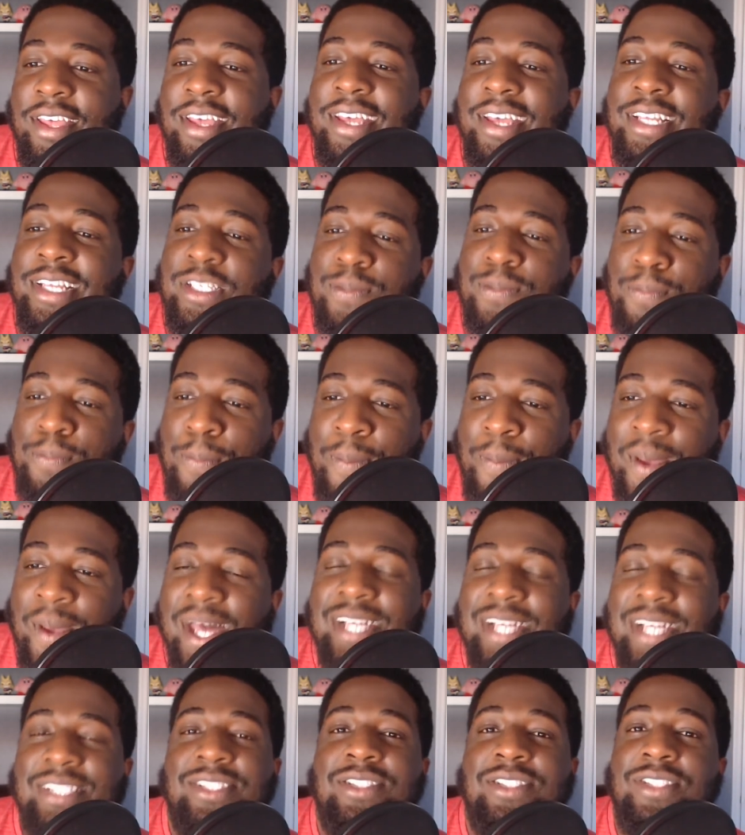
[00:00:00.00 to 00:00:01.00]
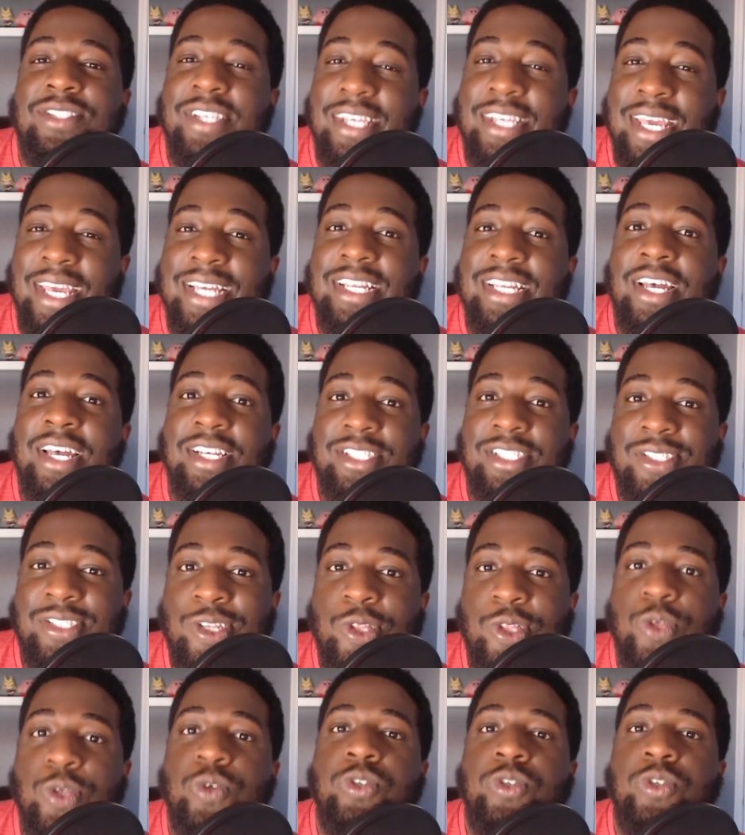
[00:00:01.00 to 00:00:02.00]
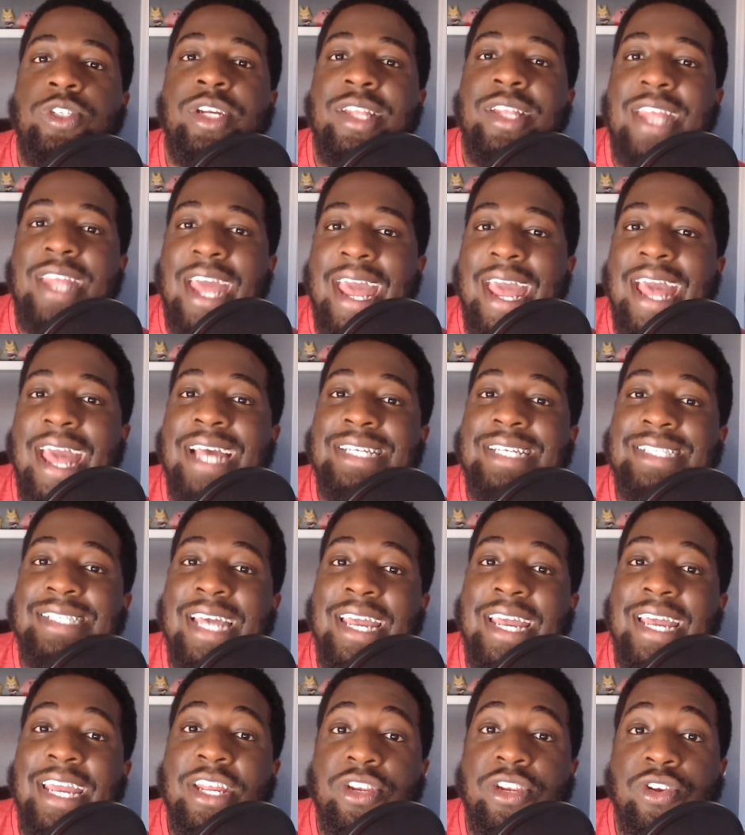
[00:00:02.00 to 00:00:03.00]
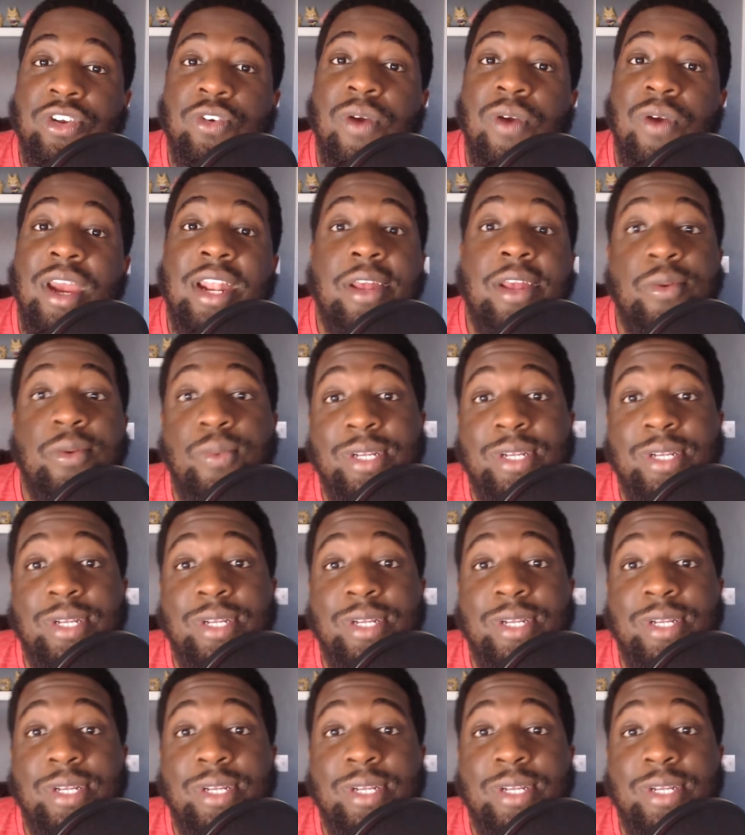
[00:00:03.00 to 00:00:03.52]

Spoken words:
it's best to get a solution that has that integrated,